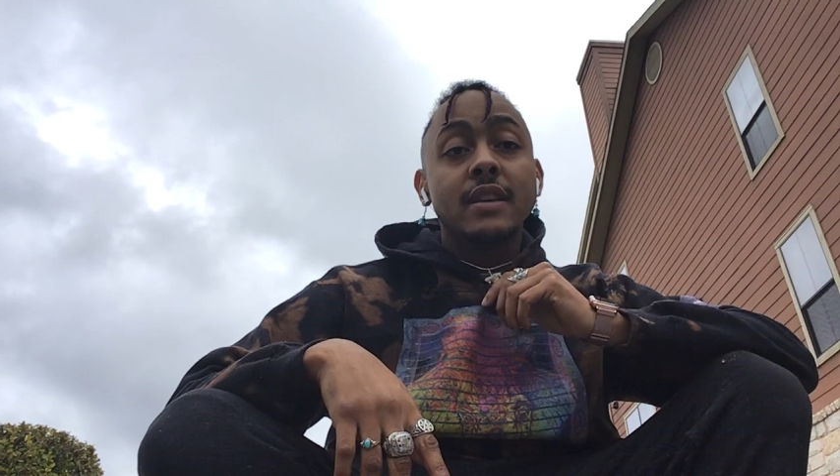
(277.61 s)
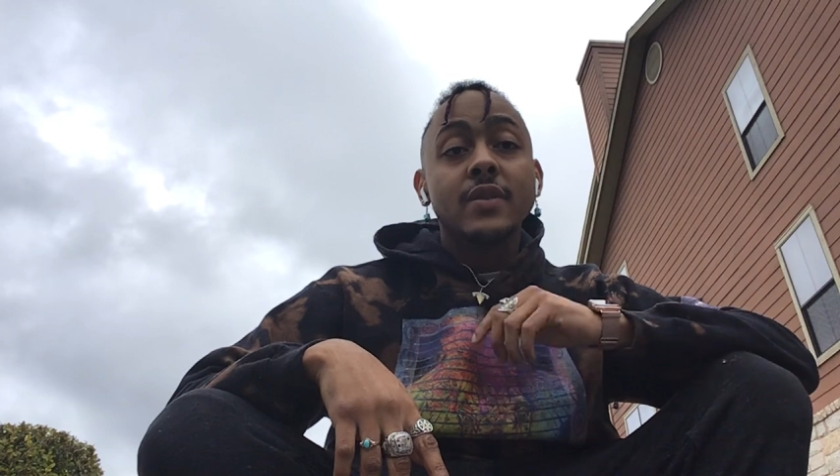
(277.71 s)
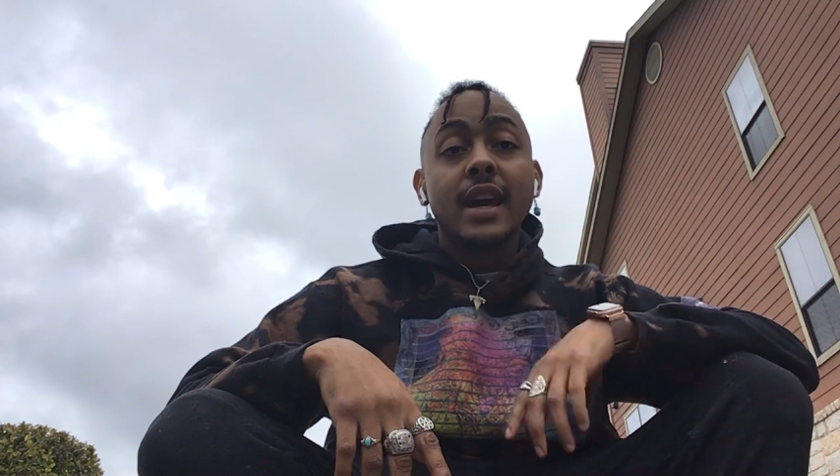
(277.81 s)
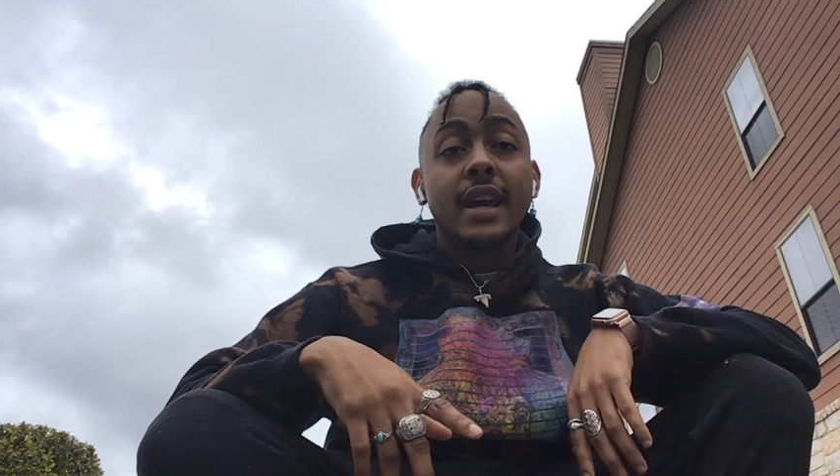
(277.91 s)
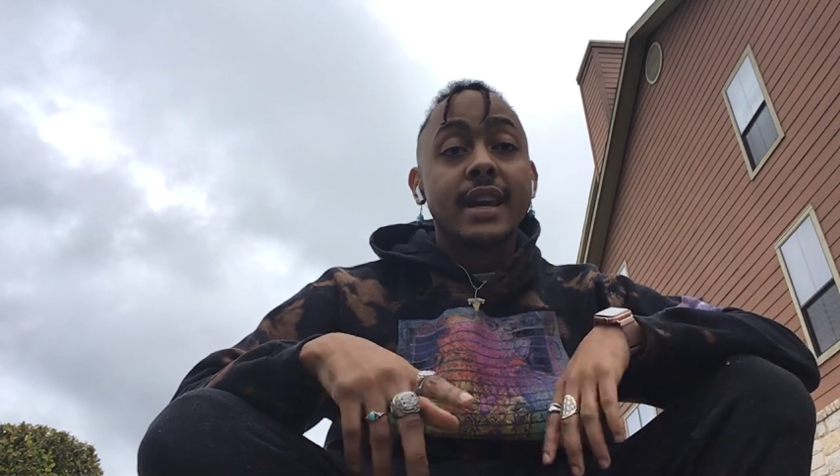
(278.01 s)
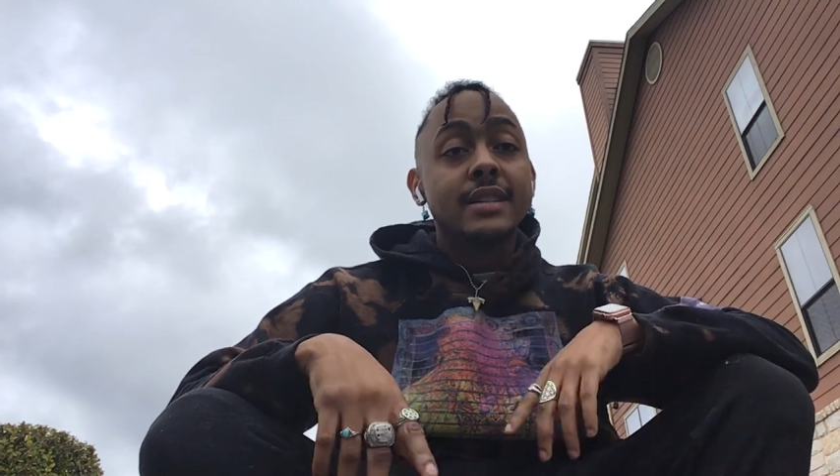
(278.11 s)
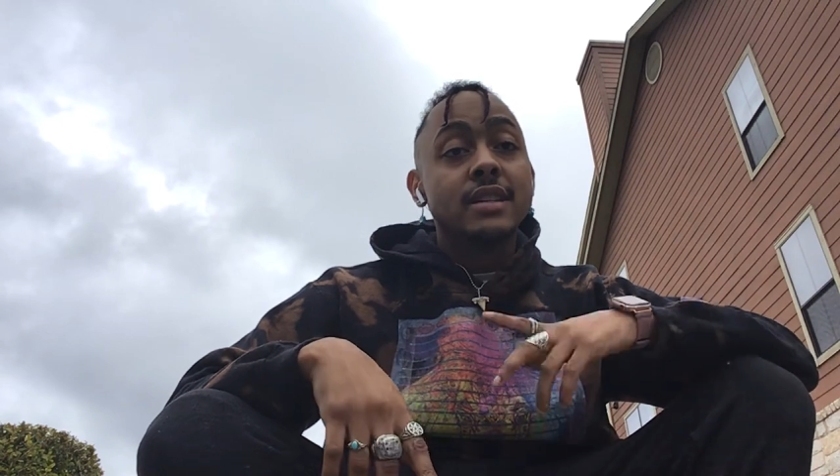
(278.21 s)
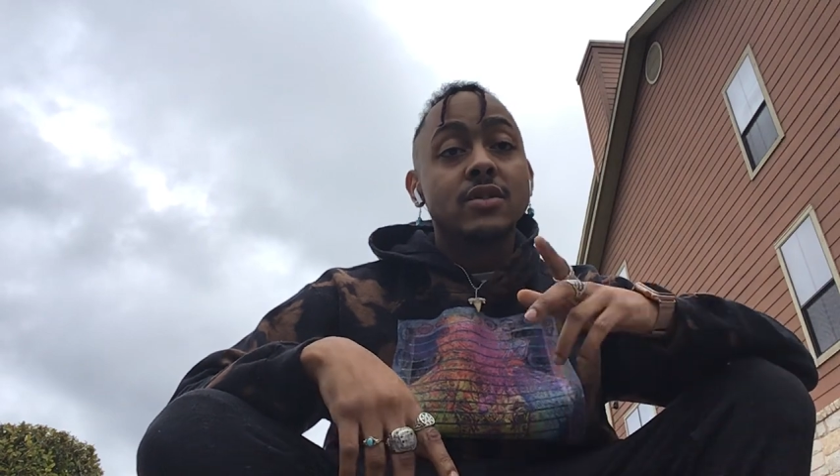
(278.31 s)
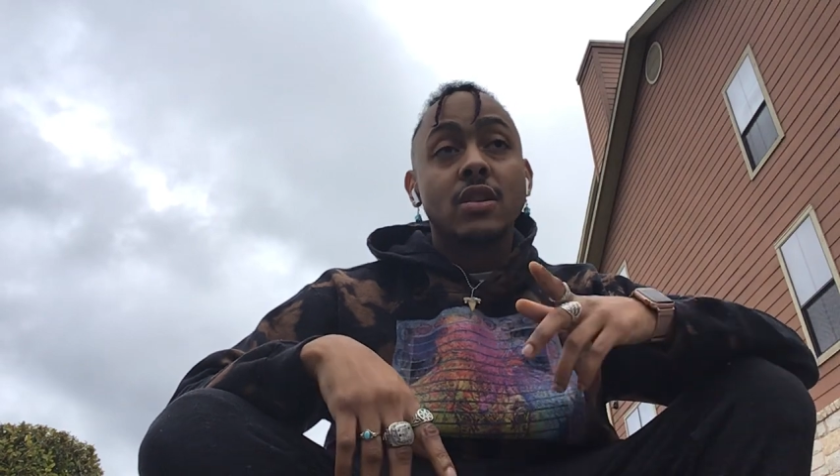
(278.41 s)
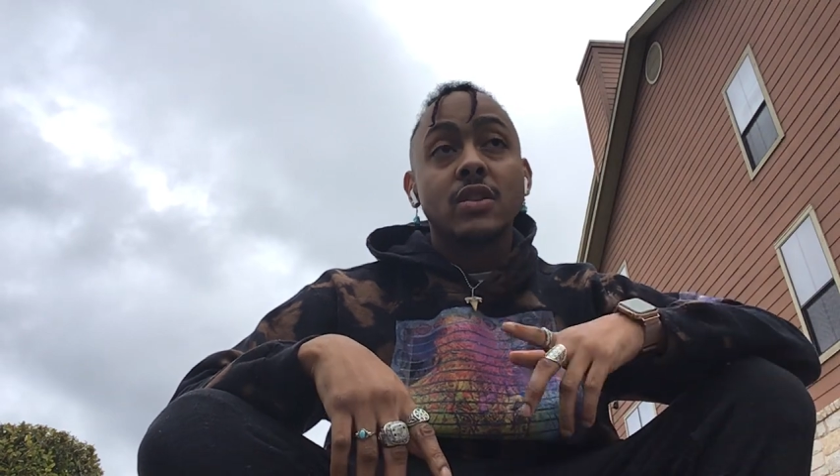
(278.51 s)
If you got an
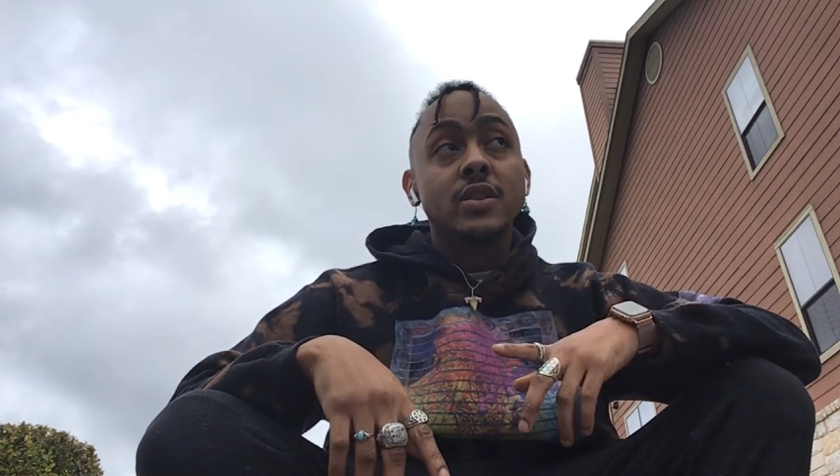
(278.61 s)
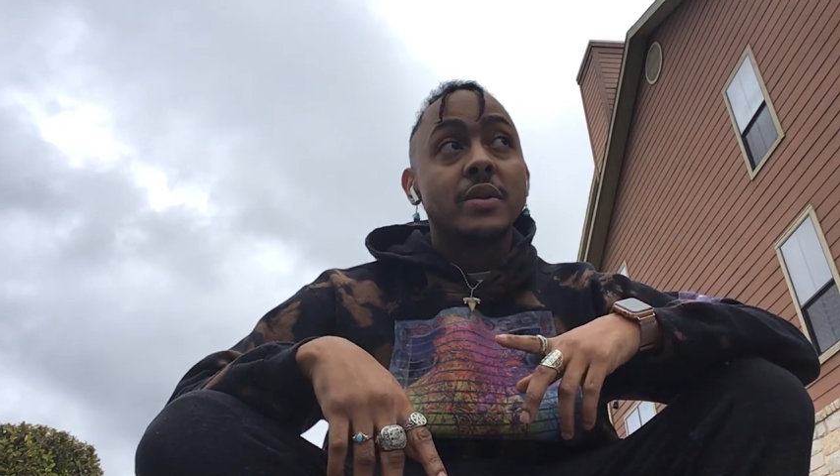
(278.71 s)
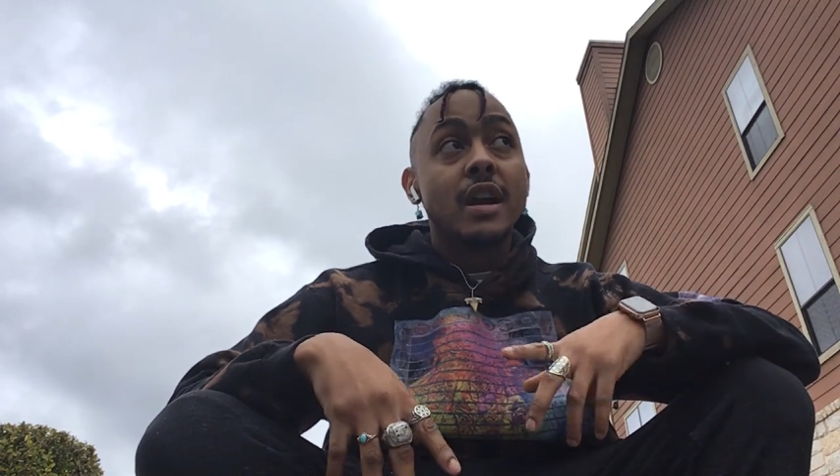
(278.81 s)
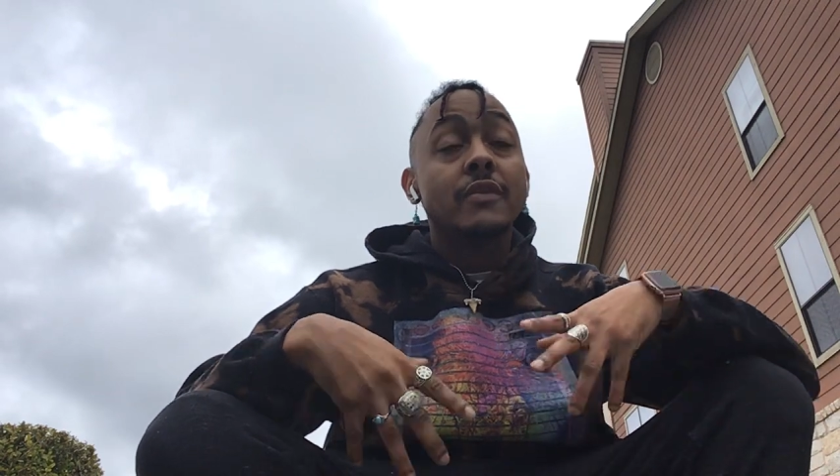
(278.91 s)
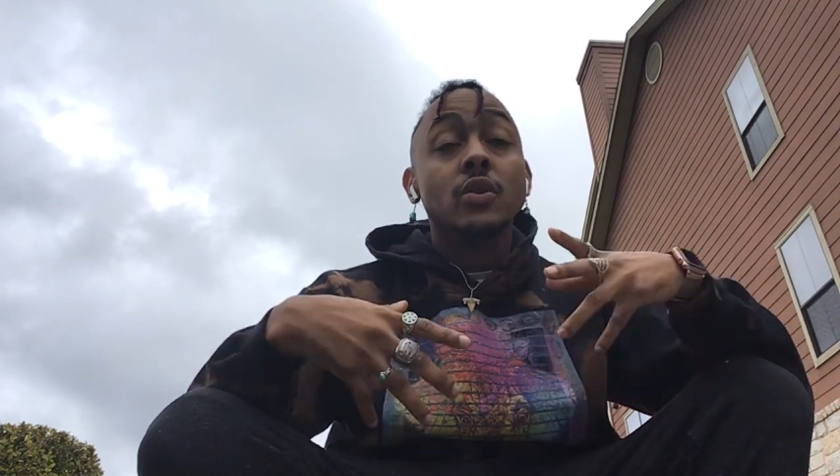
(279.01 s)
ancestor altar, whatever,